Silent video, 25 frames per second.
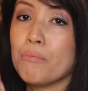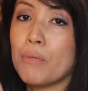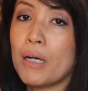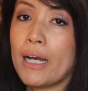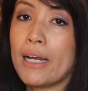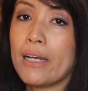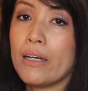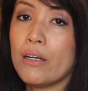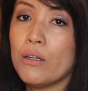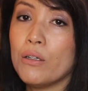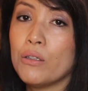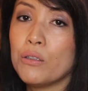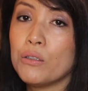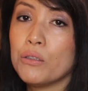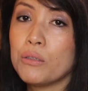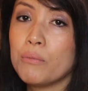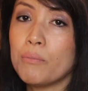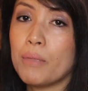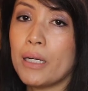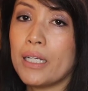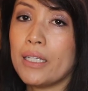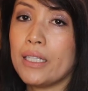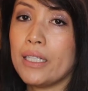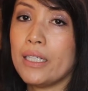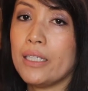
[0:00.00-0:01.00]
my own
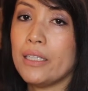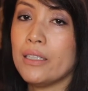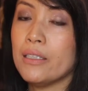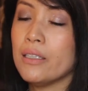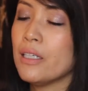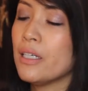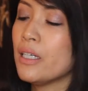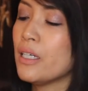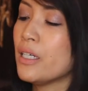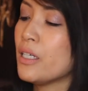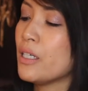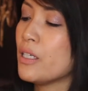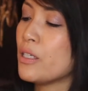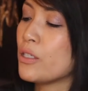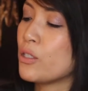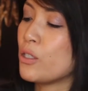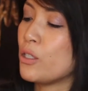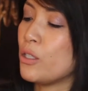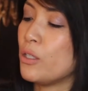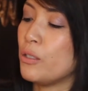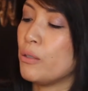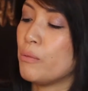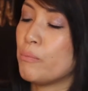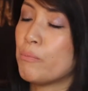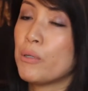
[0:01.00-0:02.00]
money
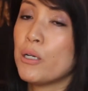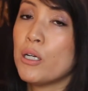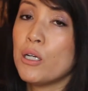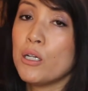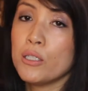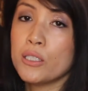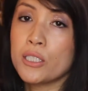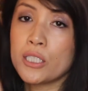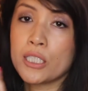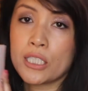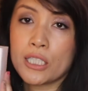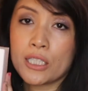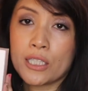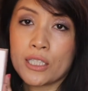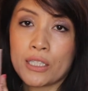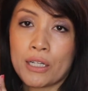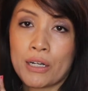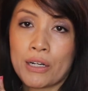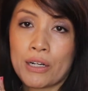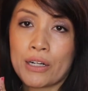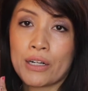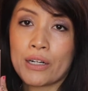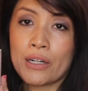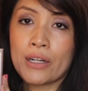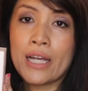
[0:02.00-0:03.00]
to purchase
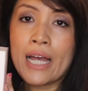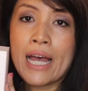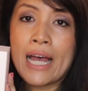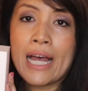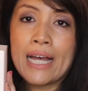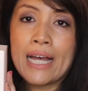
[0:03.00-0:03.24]
her.